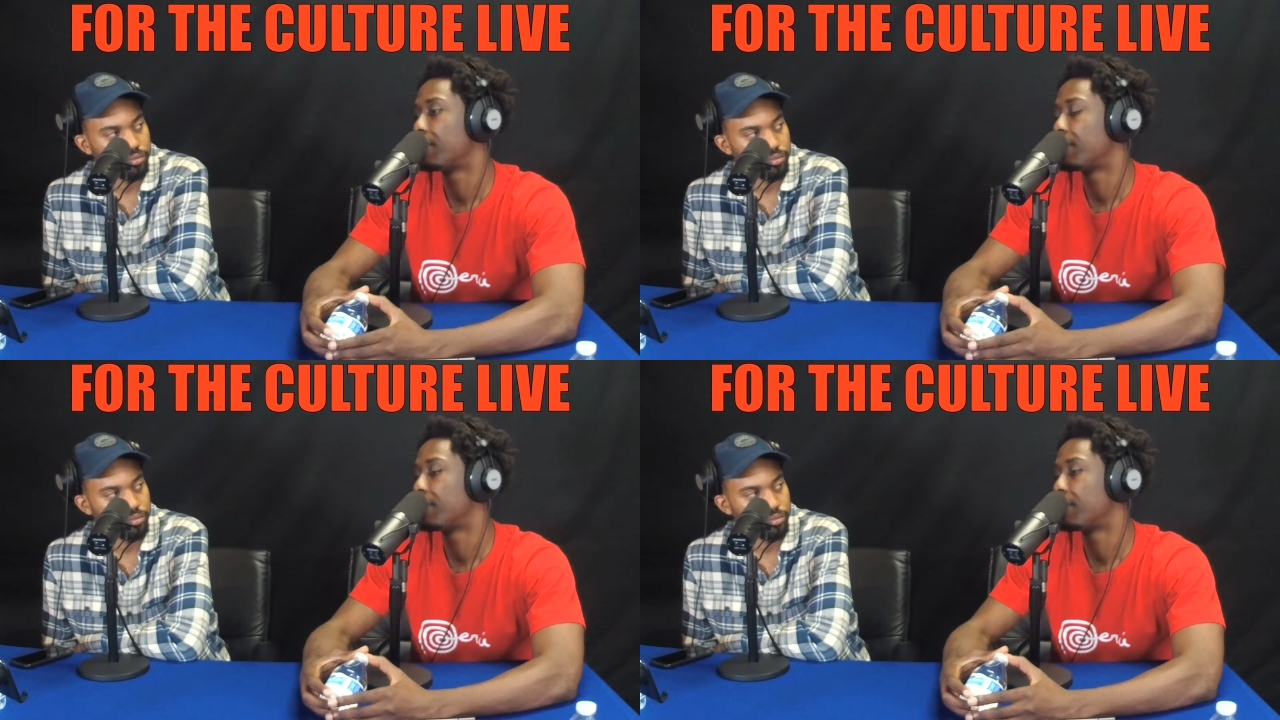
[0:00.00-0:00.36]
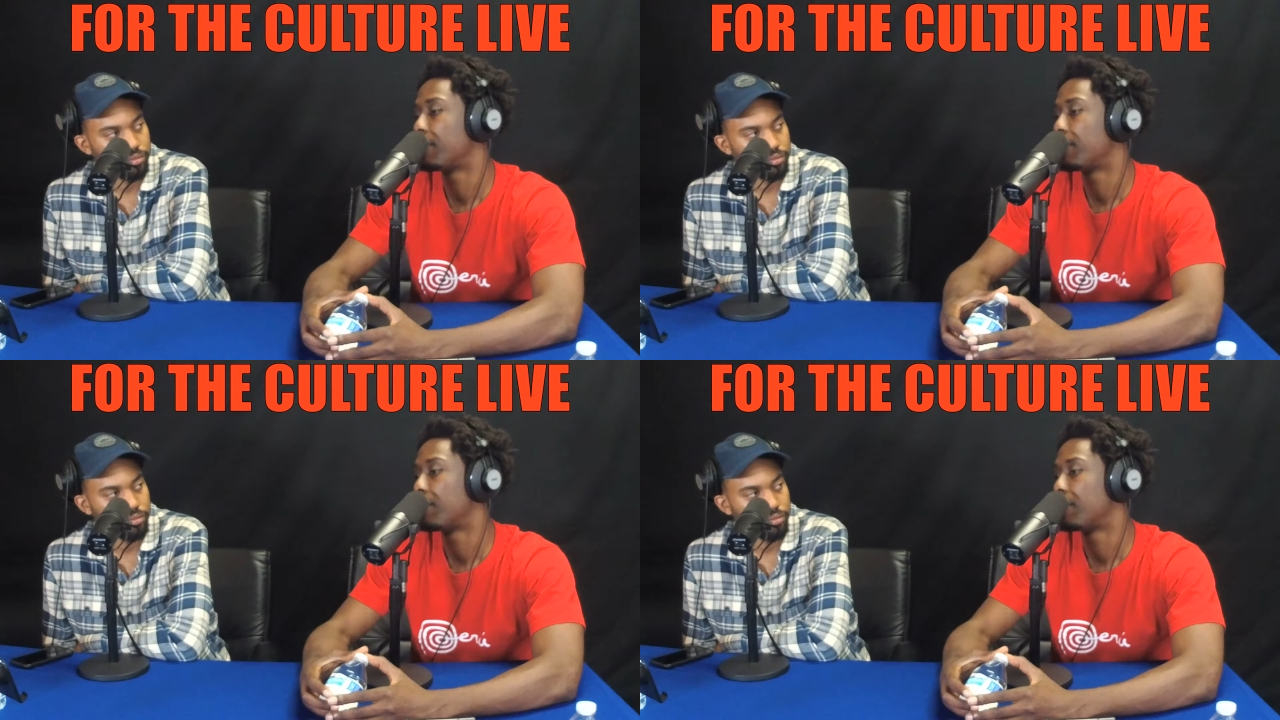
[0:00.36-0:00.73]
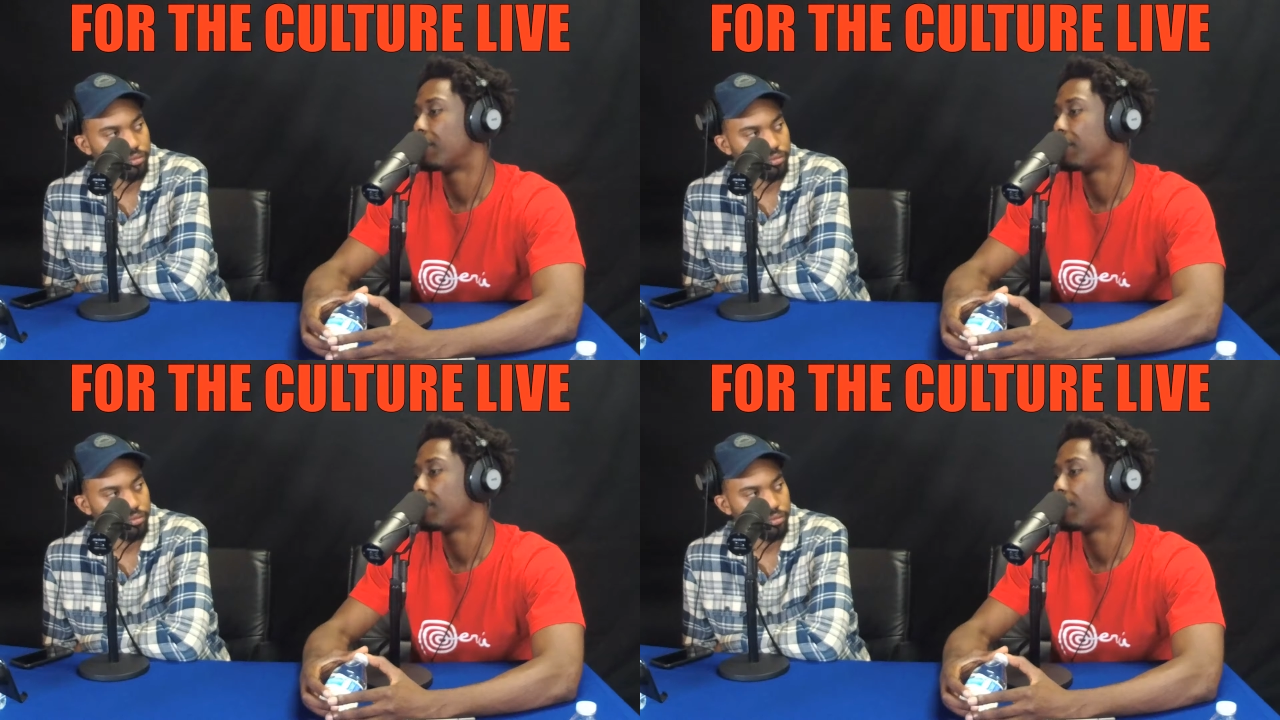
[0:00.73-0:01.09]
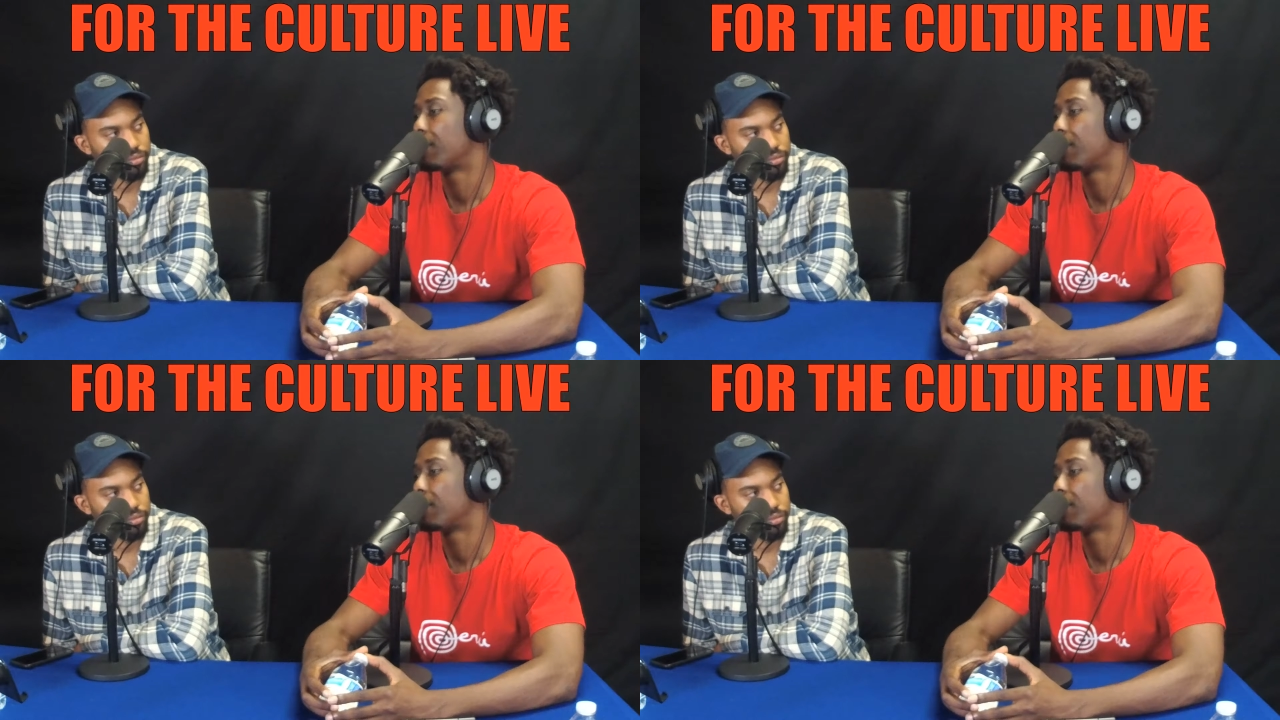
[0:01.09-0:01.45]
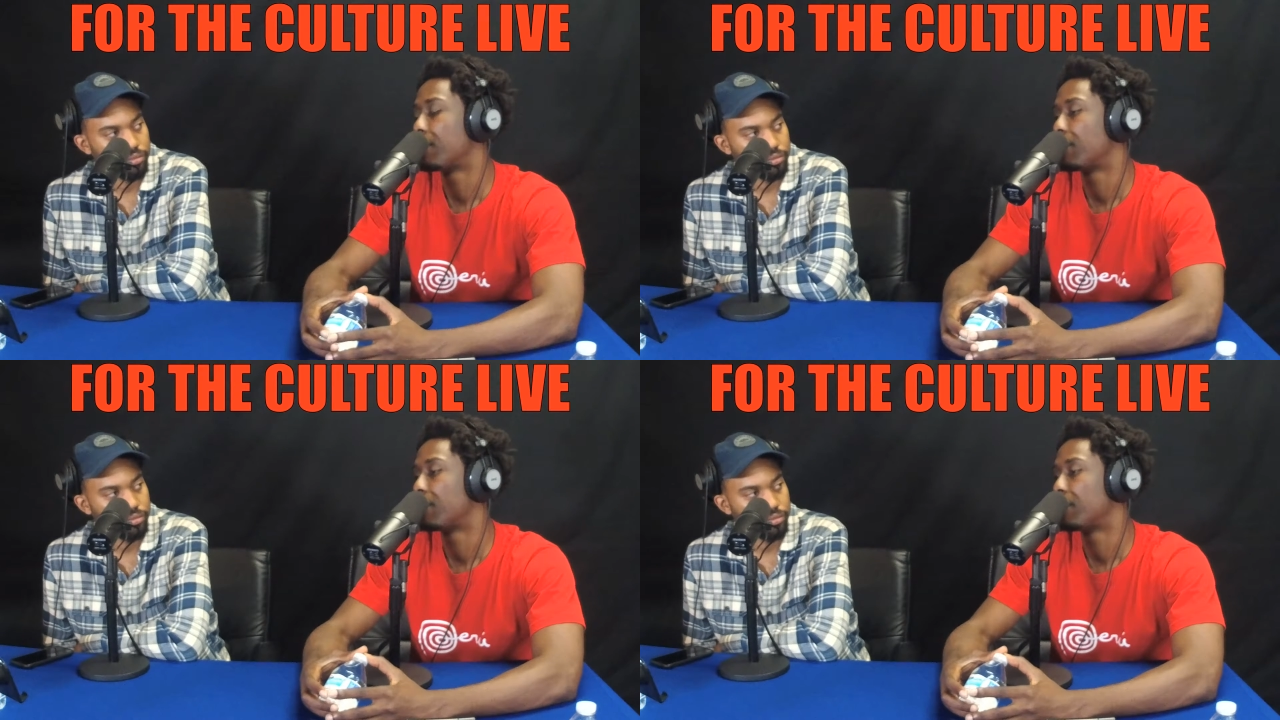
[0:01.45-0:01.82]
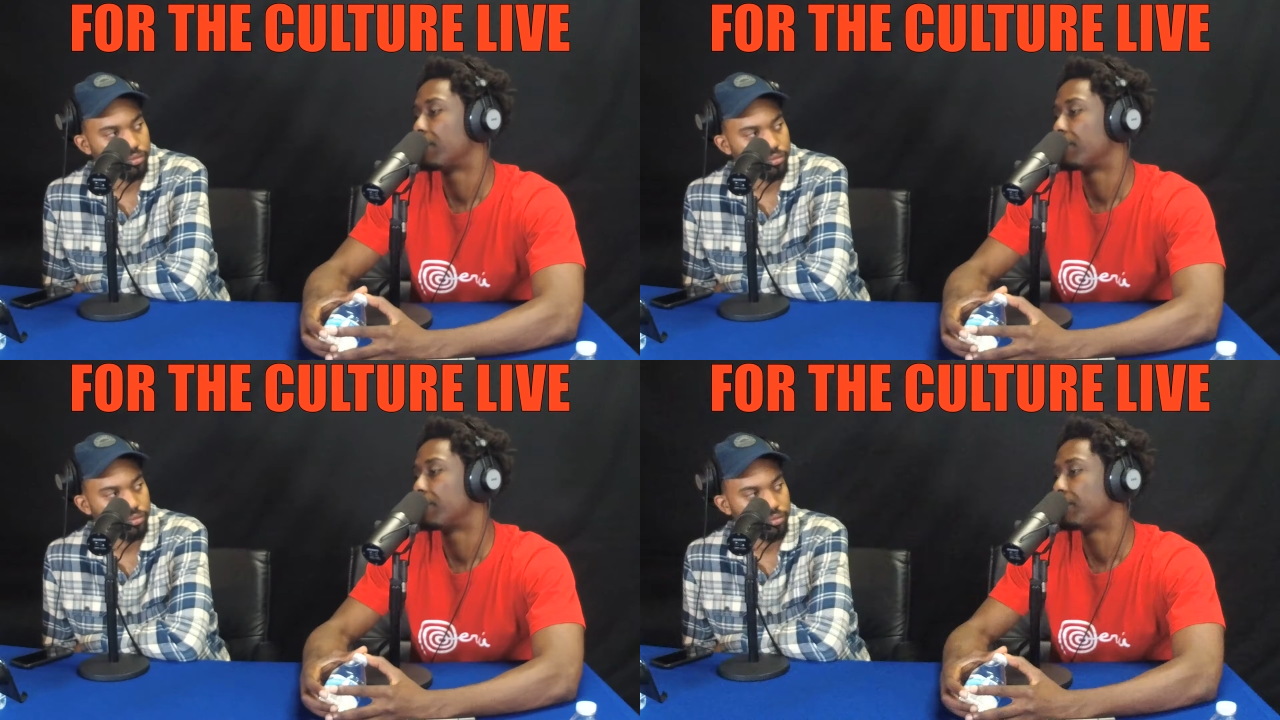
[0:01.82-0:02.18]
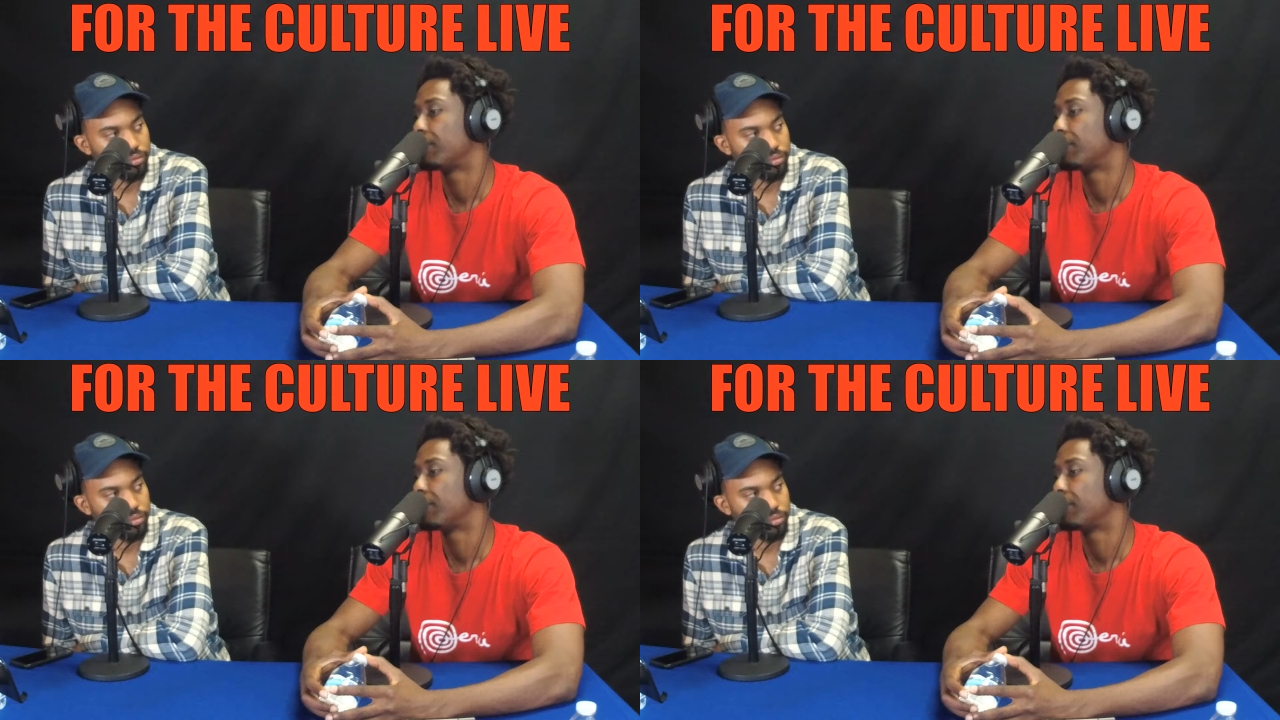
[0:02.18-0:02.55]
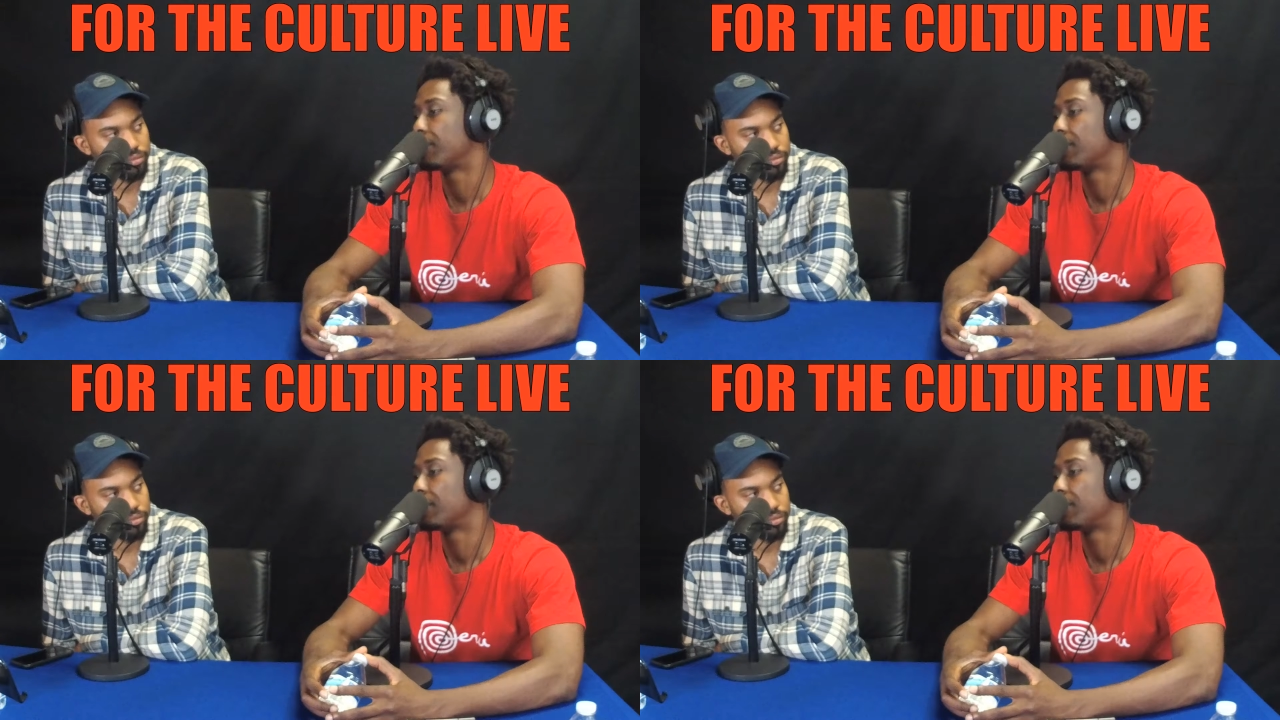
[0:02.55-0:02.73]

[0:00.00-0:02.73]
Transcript: [no speech]